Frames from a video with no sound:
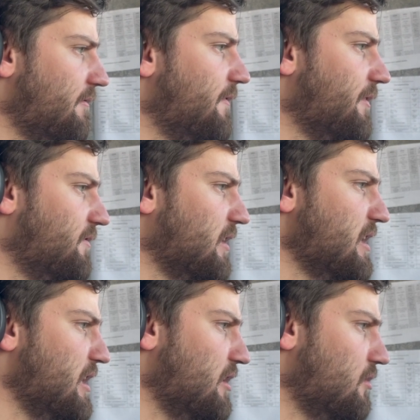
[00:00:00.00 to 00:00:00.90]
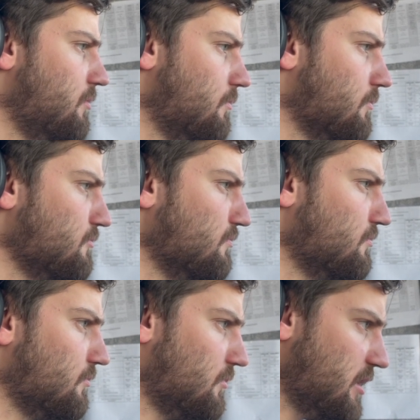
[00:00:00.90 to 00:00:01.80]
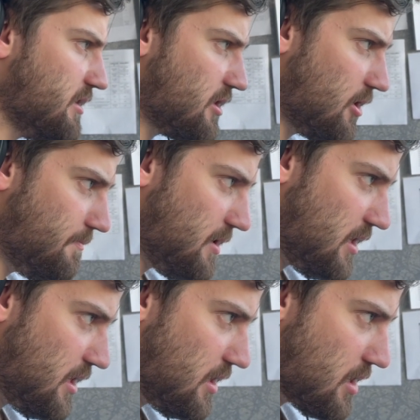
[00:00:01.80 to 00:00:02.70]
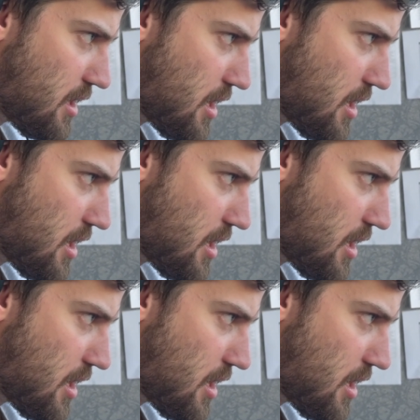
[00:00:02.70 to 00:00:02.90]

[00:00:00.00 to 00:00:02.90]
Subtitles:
15 is gonna be